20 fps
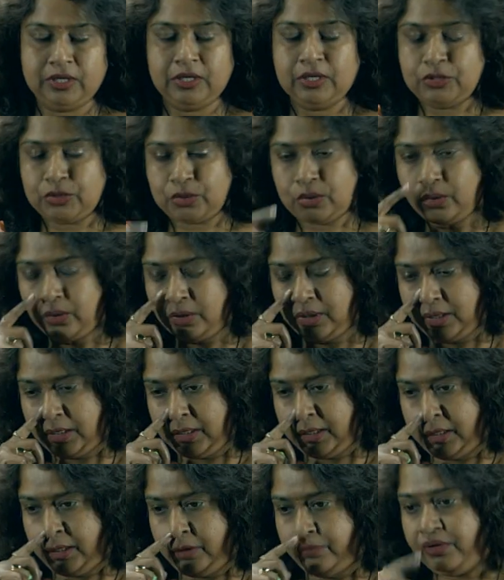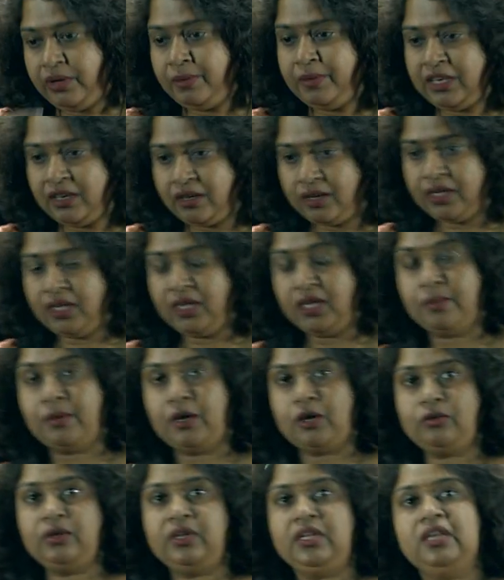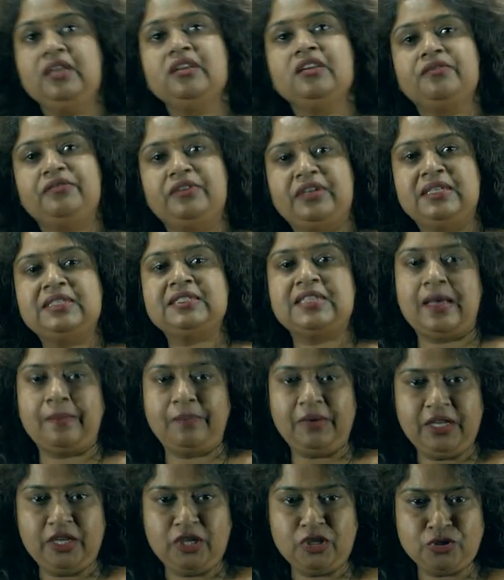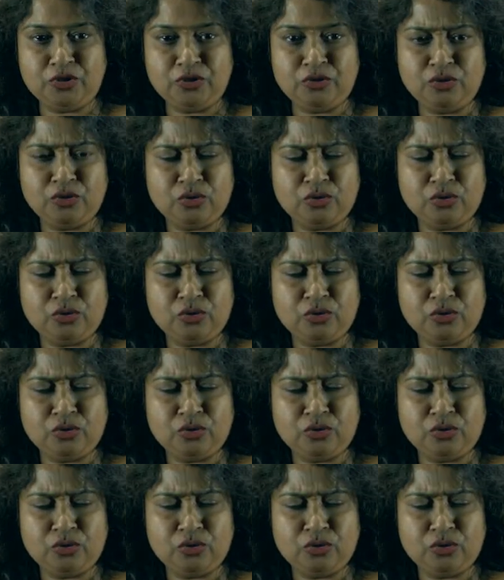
So, we will be learning about interference application.